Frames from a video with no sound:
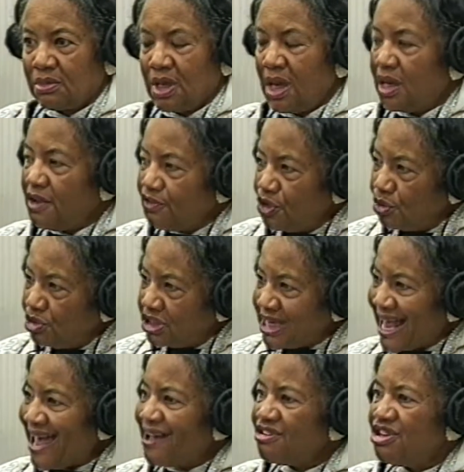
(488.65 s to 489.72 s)
And if you
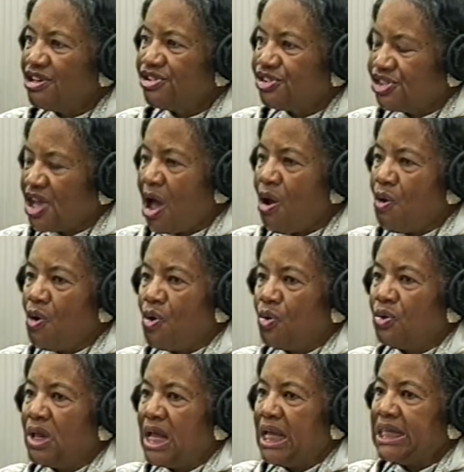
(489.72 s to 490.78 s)
tear your
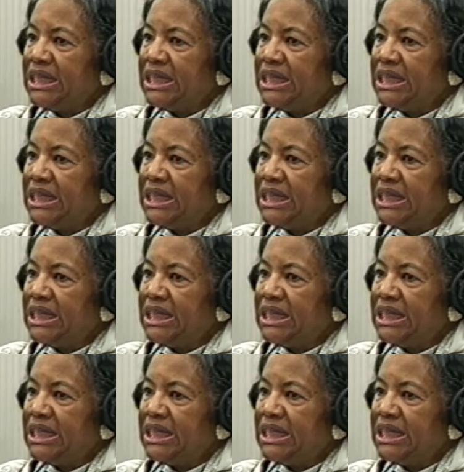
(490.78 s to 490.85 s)
soul,